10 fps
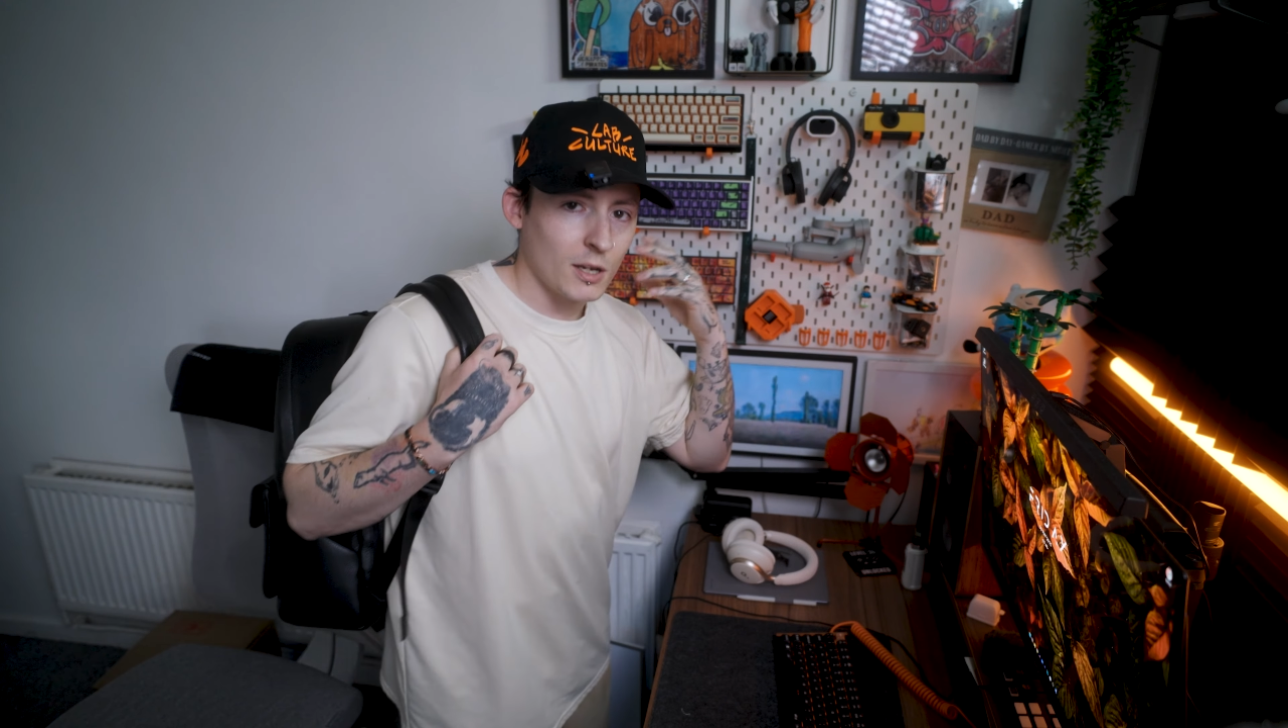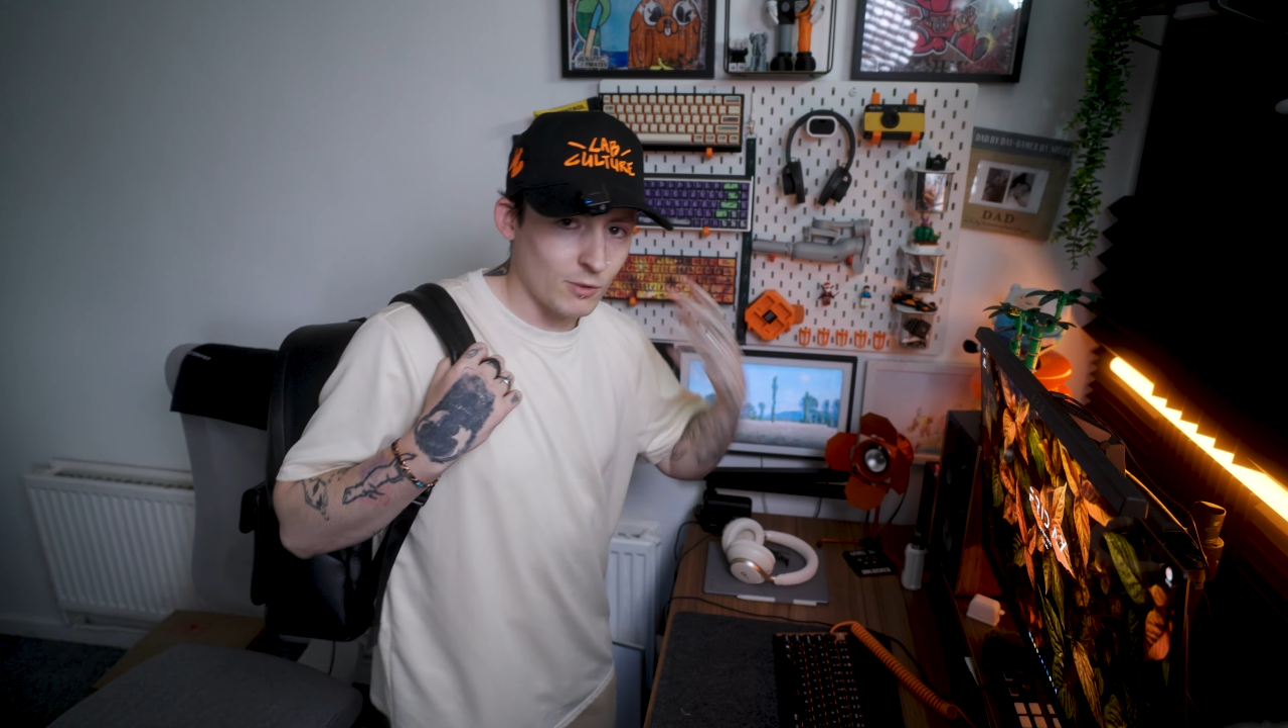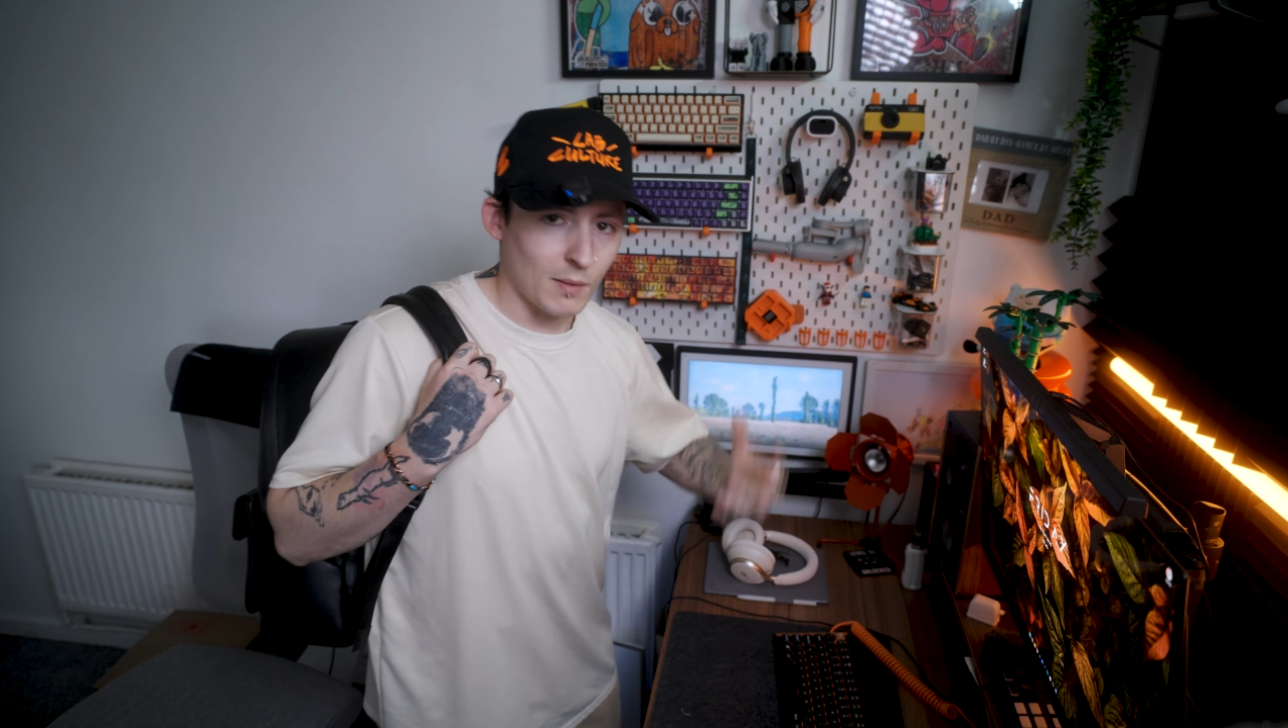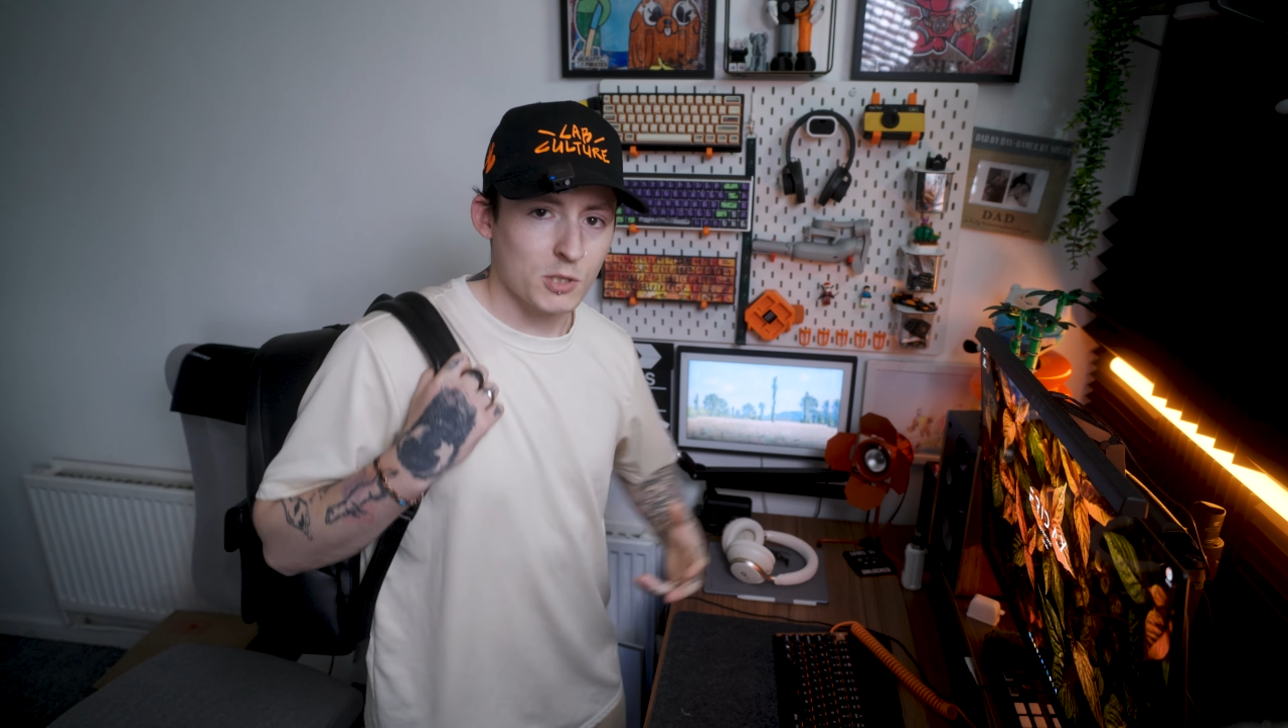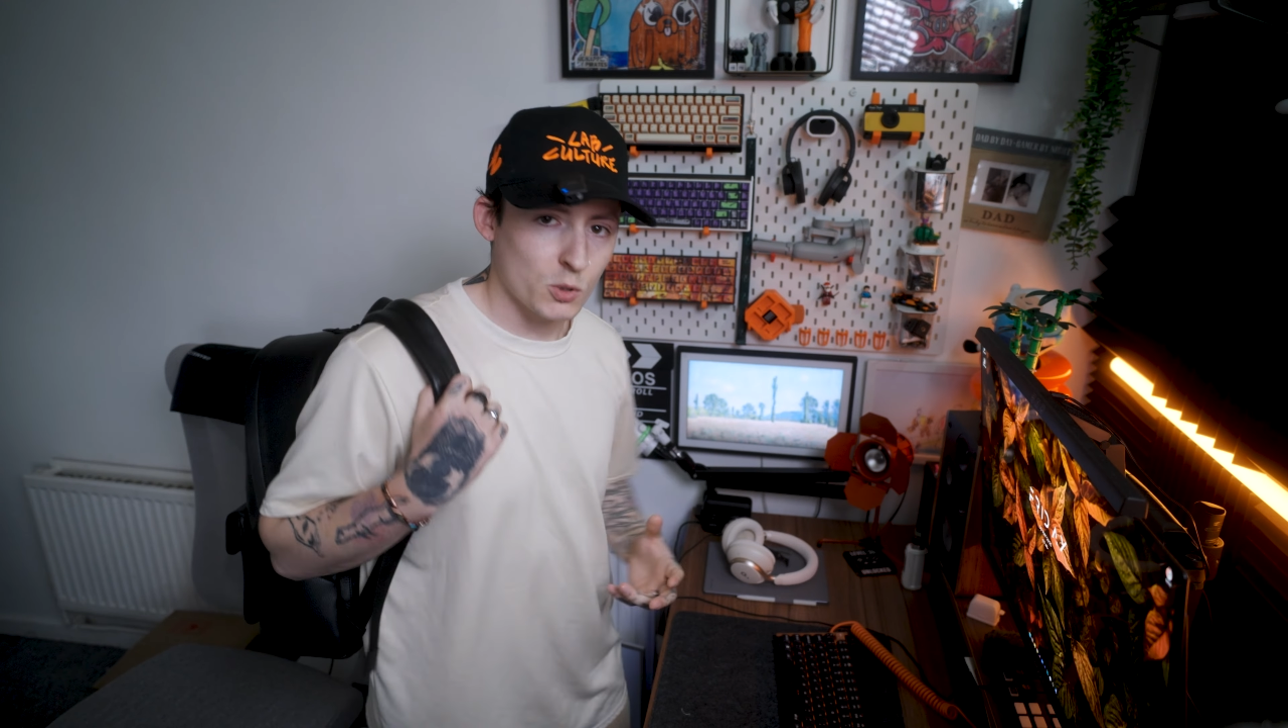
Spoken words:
Grams